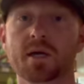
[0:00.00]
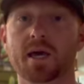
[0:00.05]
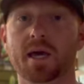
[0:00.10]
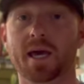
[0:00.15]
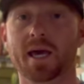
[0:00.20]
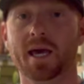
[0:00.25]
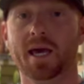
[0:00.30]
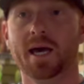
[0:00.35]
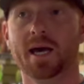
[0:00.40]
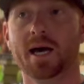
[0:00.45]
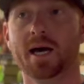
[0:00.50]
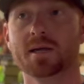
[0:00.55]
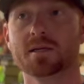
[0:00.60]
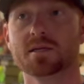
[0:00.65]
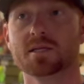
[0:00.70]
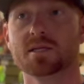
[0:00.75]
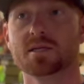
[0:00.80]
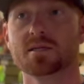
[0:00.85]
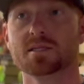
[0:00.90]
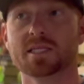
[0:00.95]

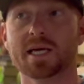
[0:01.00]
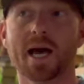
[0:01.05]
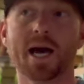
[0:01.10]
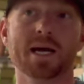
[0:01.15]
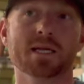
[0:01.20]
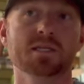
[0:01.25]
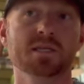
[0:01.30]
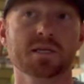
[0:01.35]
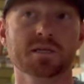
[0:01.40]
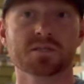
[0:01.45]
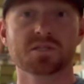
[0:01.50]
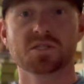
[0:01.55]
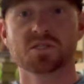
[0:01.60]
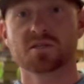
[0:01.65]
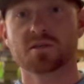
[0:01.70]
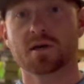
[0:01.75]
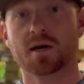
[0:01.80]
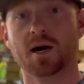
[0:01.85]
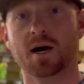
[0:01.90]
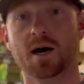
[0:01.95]
and
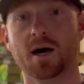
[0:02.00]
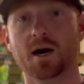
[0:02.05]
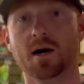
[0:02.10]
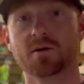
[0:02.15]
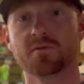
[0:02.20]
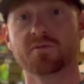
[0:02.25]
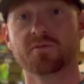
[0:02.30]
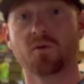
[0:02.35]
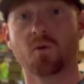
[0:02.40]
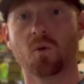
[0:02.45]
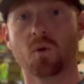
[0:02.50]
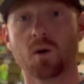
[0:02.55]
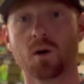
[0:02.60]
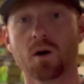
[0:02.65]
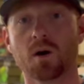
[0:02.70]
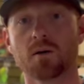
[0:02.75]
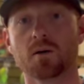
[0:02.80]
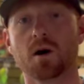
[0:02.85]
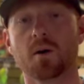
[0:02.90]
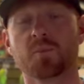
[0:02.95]
tactics for